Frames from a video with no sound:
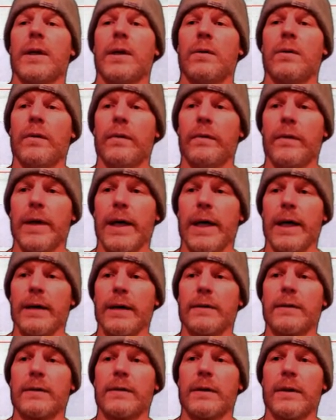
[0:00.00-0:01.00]
We've
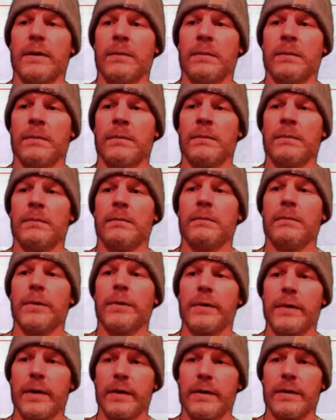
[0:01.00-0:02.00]
got some
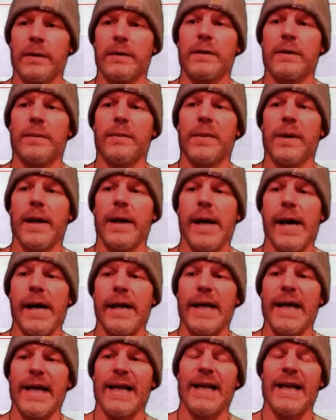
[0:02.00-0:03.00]
resistance up
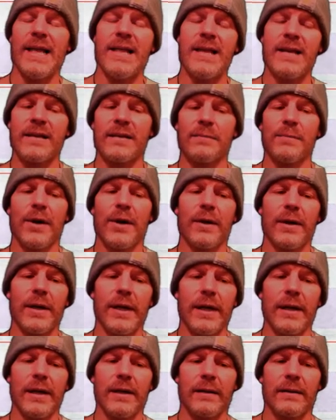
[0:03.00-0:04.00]
ahead, and in this
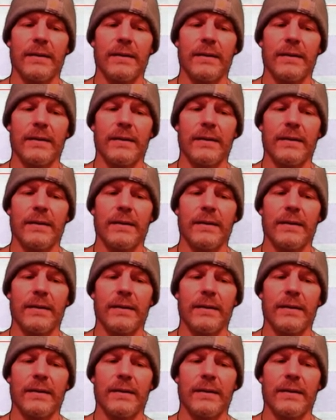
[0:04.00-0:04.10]
market,